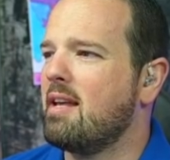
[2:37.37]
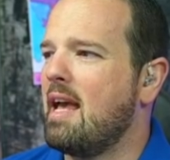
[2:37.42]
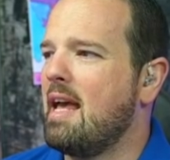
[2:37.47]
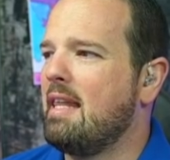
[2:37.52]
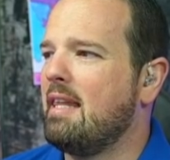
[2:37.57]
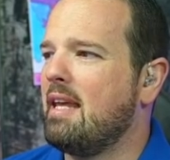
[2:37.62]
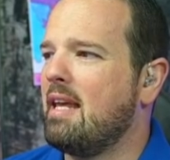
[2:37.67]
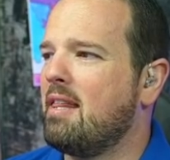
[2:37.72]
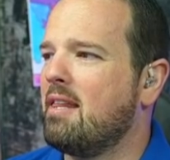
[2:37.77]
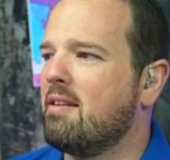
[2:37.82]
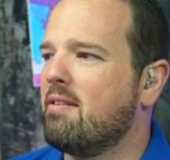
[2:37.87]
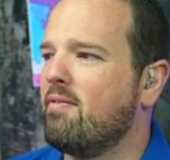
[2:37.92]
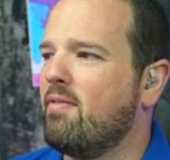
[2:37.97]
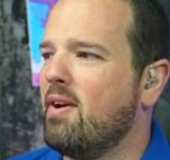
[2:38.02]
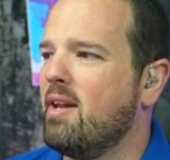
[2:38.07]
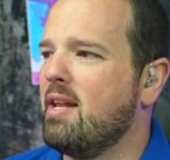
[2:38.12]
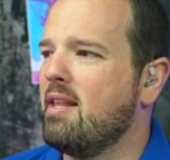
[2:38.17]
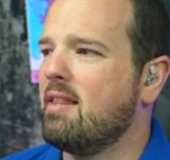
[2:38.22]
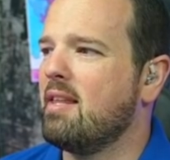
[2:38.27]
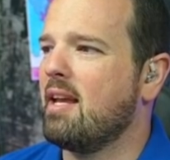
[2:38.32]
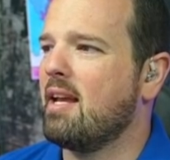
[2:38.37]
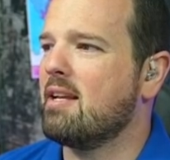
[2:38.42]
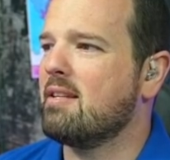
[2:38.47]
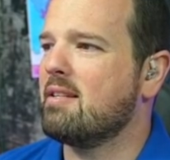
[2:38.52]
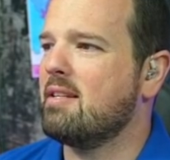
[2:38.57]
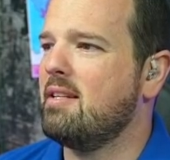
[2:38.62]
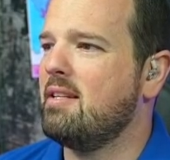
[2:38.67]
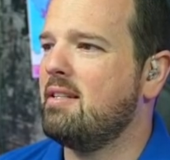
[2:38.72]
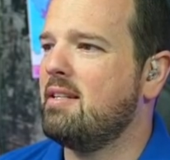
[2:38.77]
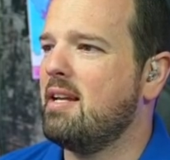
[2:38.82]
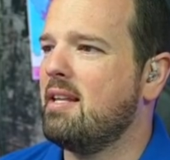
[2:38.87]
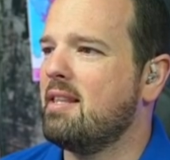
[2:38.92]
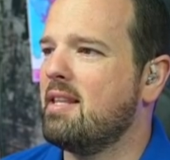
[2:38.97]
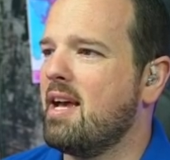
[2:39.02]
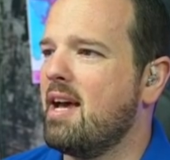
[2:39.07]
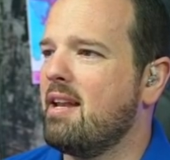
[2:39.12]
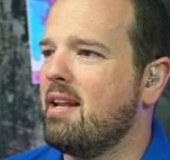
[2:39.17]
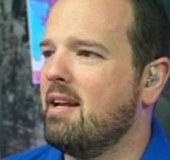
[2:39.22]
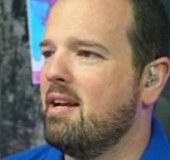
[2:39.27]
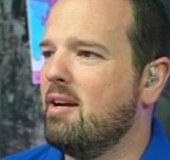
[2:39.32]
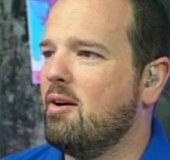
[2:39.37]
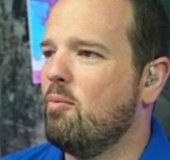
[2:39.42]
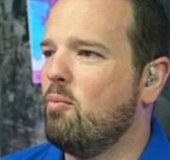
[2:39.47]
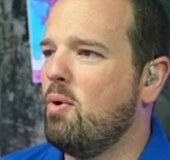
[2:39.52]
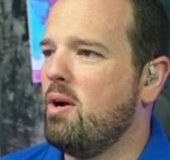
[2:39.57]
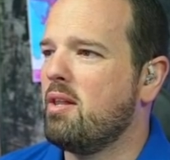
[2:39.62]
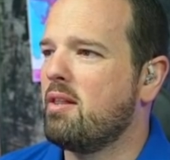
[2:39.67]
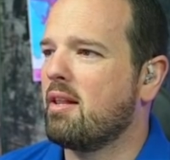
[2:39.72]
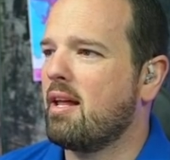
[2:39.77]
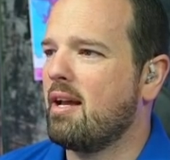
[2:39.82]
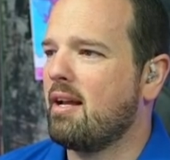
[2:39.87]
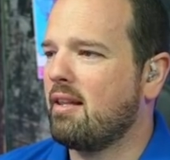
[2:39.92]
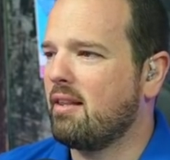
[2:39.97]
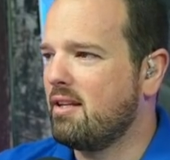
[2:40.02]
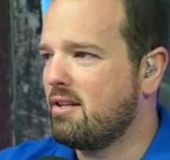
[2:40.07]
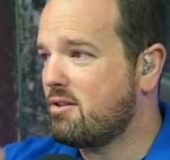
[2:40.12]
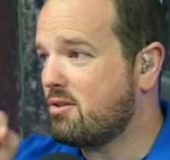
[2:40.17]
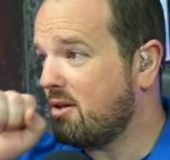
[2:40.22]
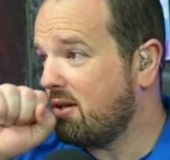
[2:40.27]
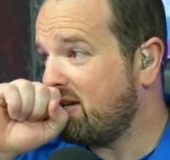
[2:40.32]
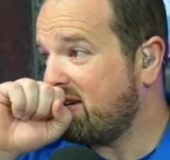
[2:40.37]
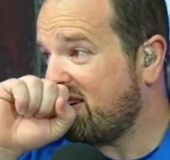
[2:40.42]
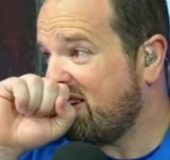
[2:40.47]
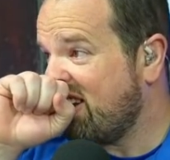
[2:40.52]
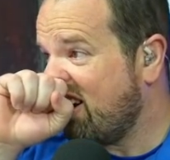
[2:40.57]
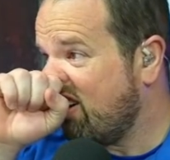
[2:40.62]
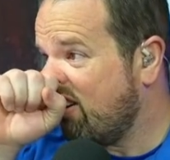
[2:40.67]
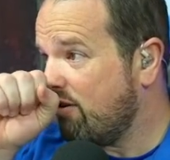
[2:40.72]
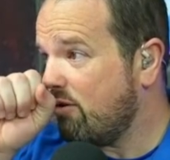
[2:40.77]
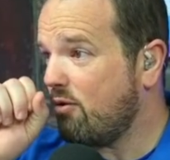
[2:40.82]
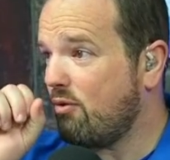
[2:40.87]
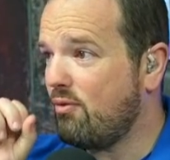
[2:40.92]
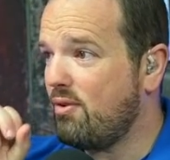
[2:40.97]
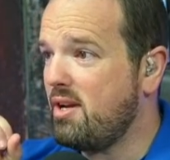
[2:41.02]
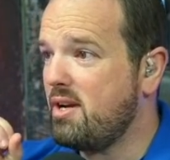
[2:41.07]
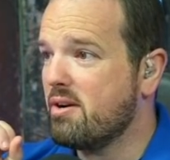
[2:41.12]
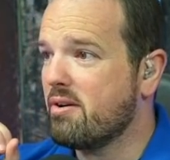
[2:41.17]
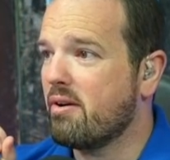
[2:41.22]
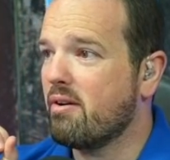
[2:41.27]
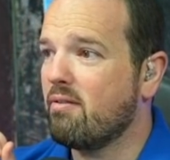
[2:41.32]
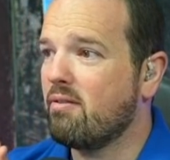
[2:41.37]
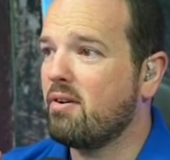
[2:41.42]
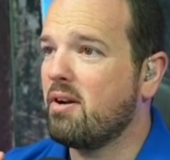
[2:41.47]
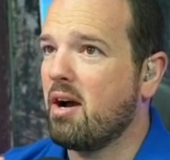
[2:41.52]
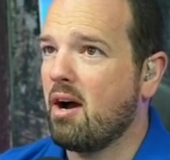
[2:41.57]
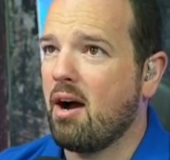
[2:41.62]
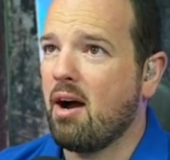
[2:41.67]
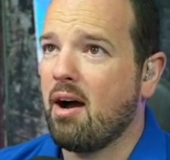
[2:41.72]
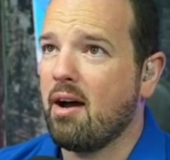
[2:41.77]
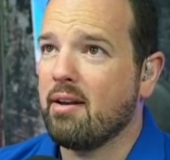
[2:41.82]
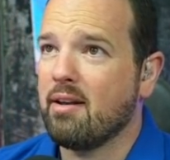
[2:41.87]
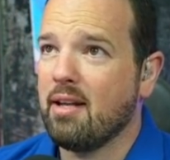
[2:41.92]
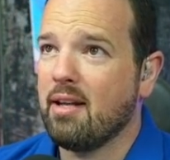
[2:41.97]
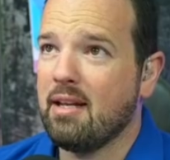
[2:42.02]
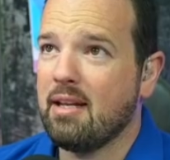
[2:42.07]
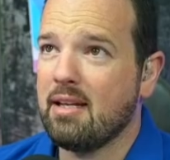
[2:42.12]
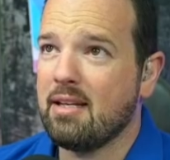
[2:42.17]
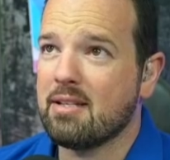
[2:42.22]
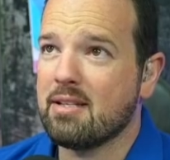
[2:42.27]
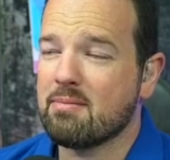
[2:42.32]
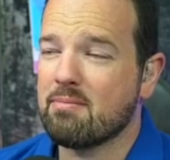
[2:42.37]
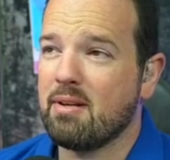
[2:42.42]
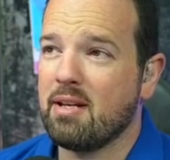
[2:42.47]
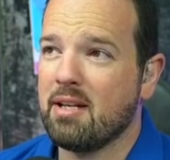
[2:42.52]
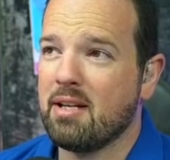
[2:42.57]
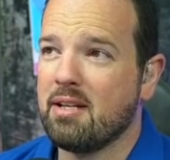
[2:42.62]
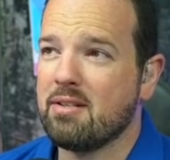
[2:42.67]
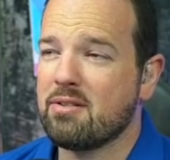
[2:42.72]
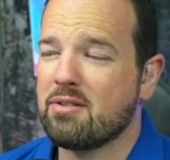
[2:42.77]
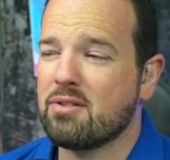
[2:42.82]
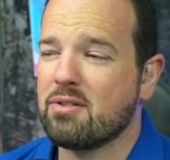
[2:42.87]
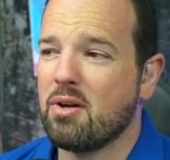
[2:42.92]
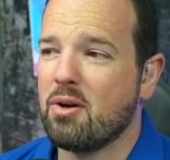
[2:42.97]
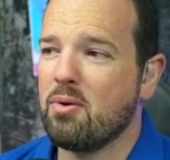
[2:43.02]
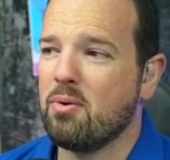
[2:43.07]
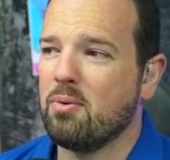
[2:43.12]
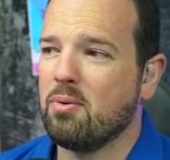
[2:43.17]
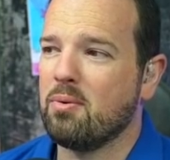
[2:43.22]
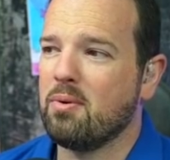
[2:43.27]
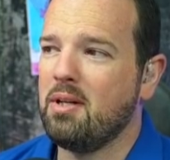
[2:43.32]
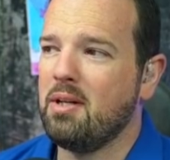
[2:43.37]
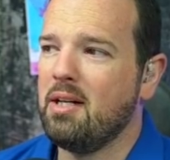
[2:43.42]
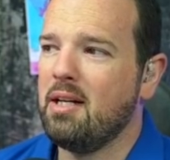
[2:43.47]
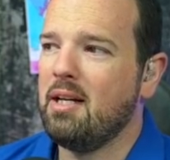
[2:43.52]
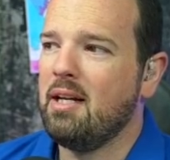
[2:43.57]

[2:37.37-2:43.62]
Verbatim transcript: And, and the funny thing is, is he did that with like literally no fear of God in his, in his soul.